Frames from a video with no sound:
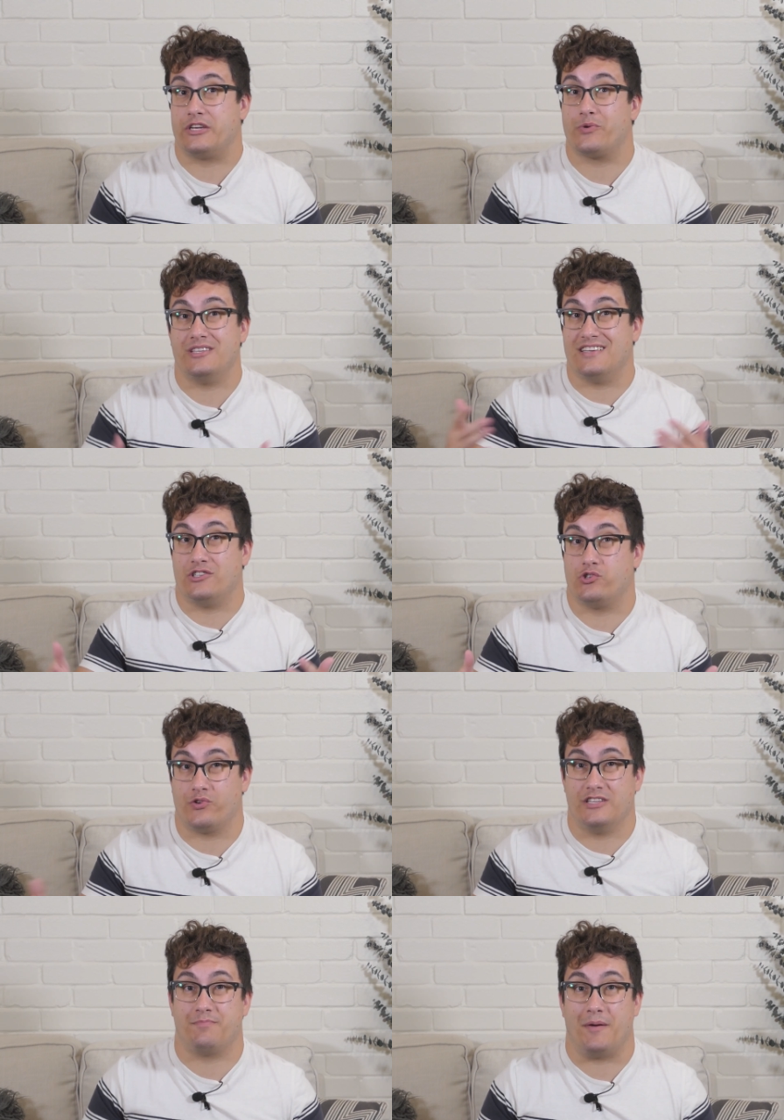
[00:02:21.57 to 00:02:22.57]
increase
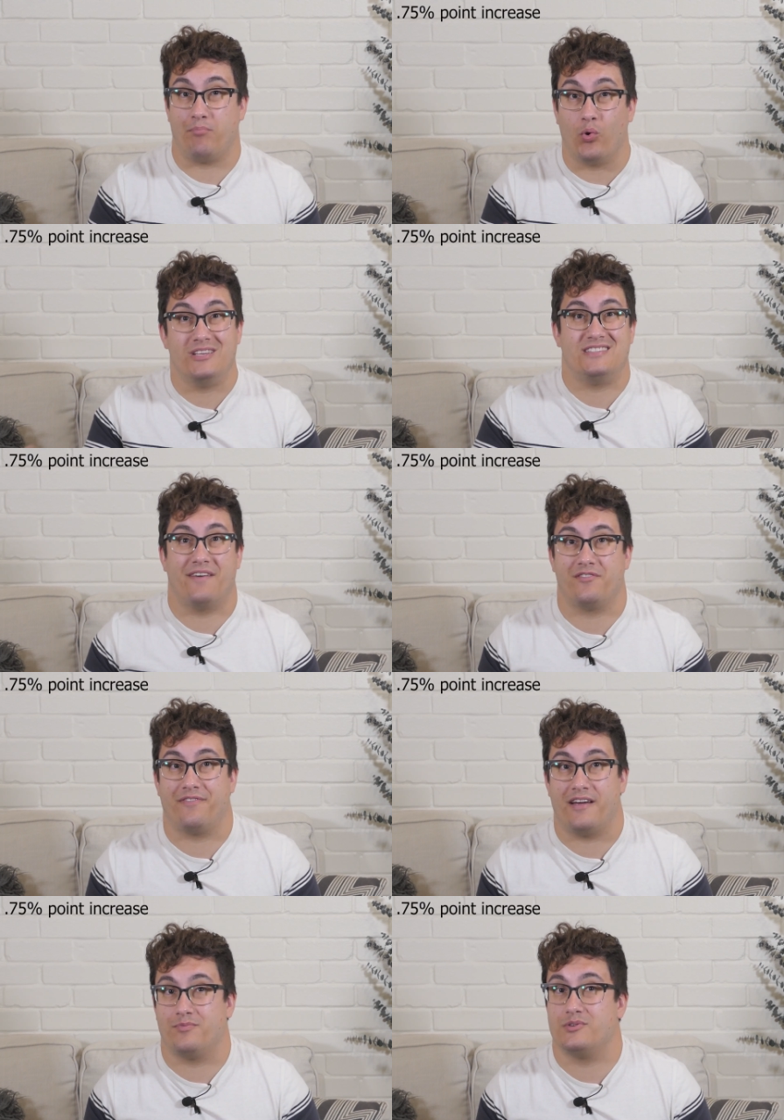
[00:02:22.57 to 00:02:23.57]
interest rates by
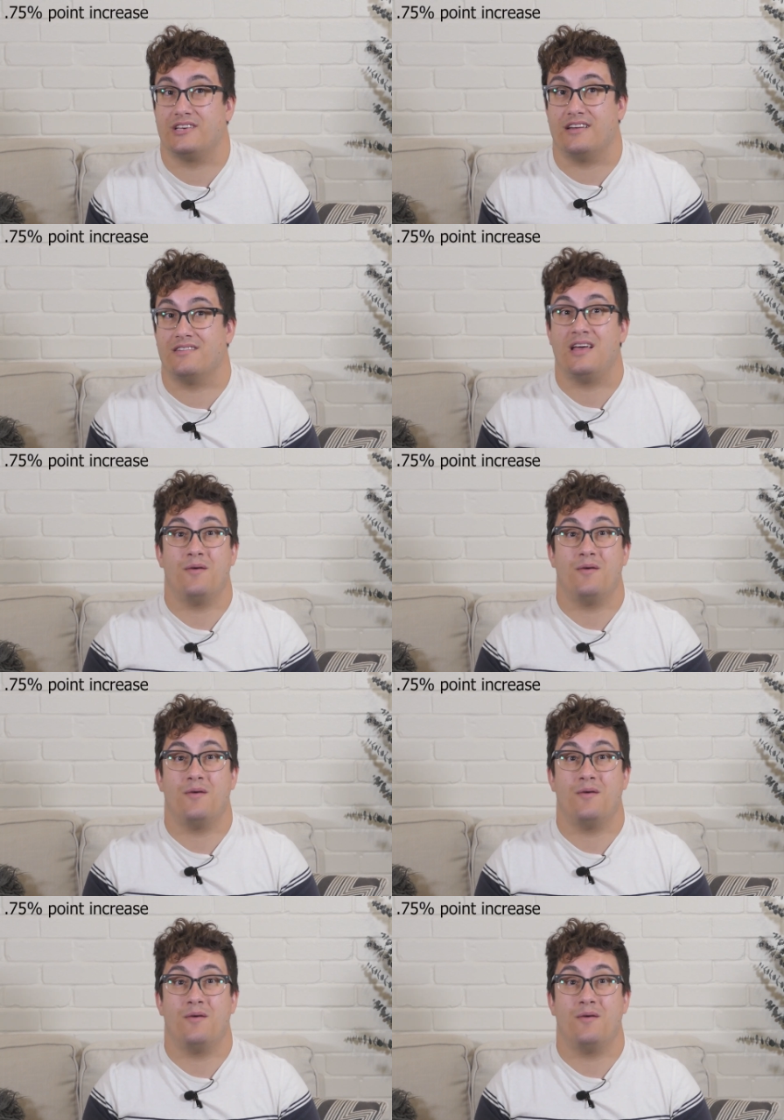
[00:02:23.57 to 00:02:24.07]
0.75%,